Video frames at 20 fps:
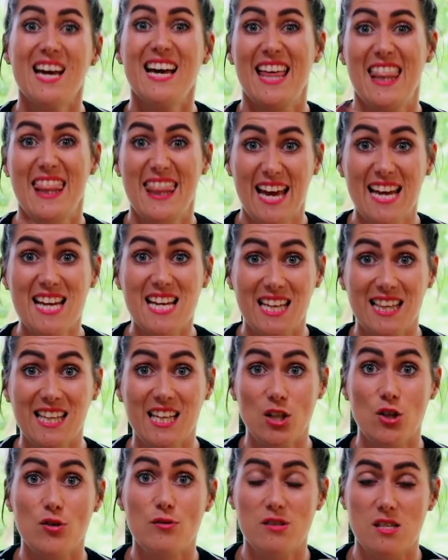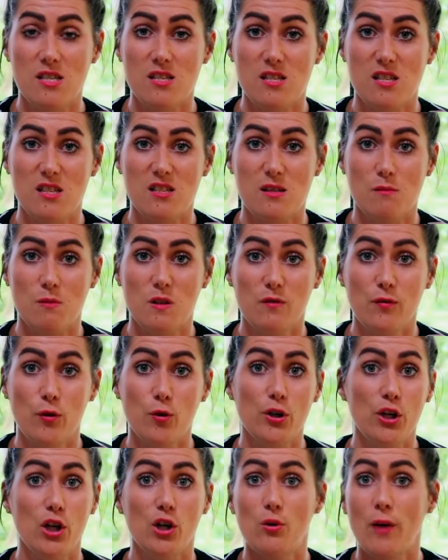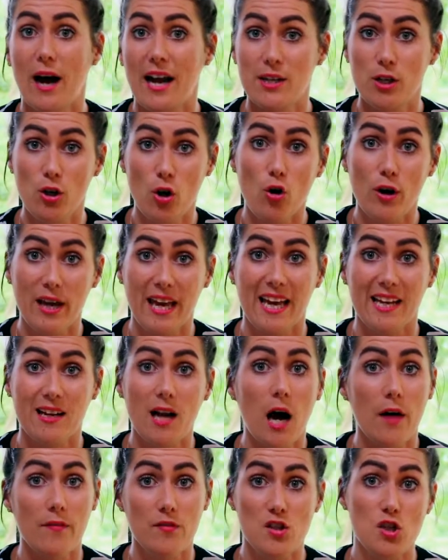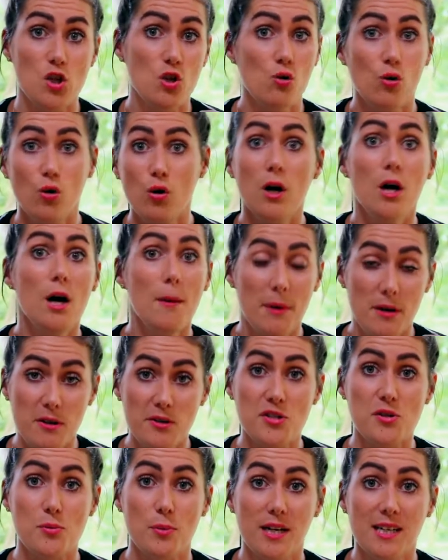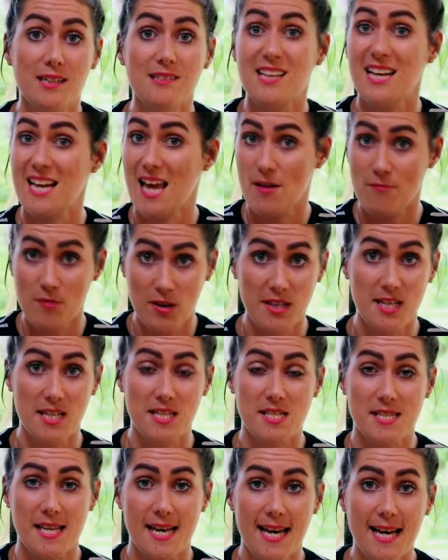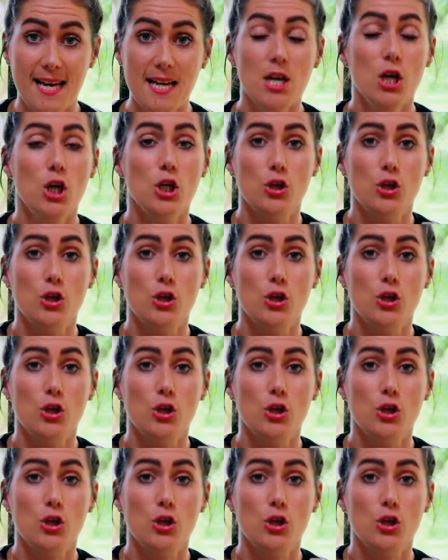they can then use these systems for you and log in under your passwords and everything's there.